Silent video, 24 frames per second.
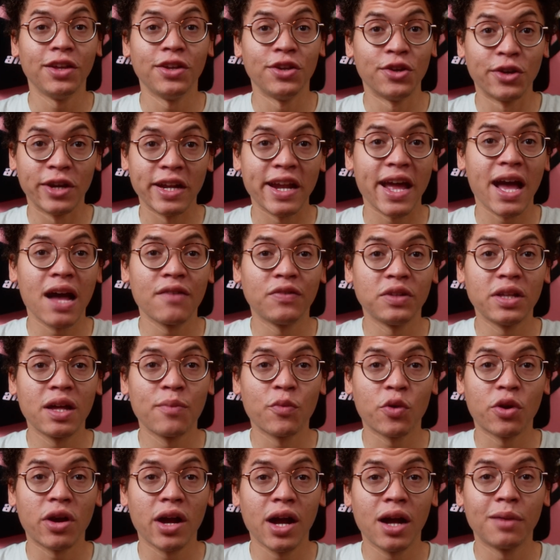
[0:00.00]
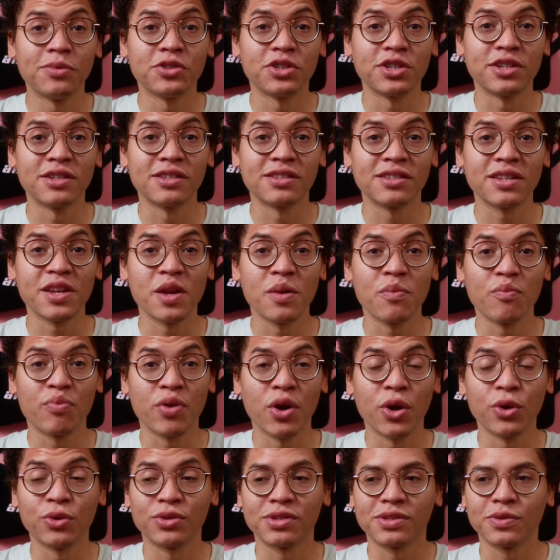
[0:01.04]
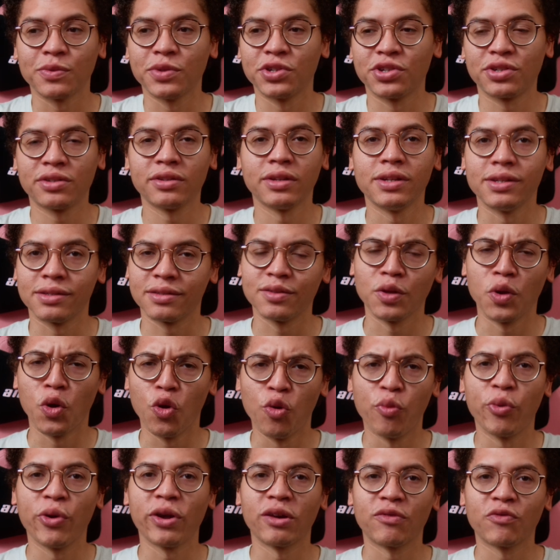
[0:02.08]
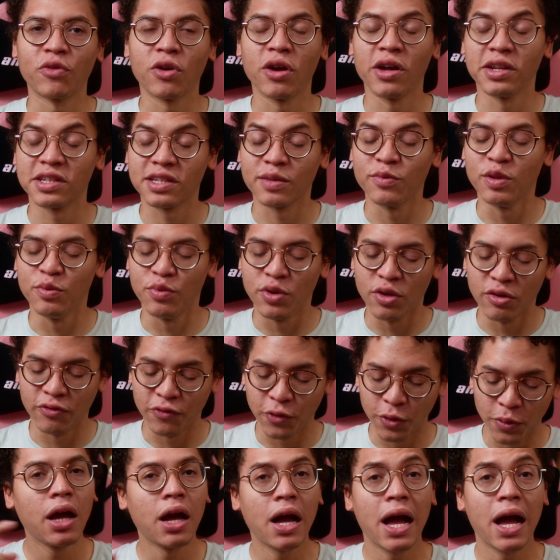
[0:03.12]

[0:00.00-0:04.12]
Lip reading: You're gonna have a lot more options in post, which is the whole point of RAW. It's gonna be beautiful.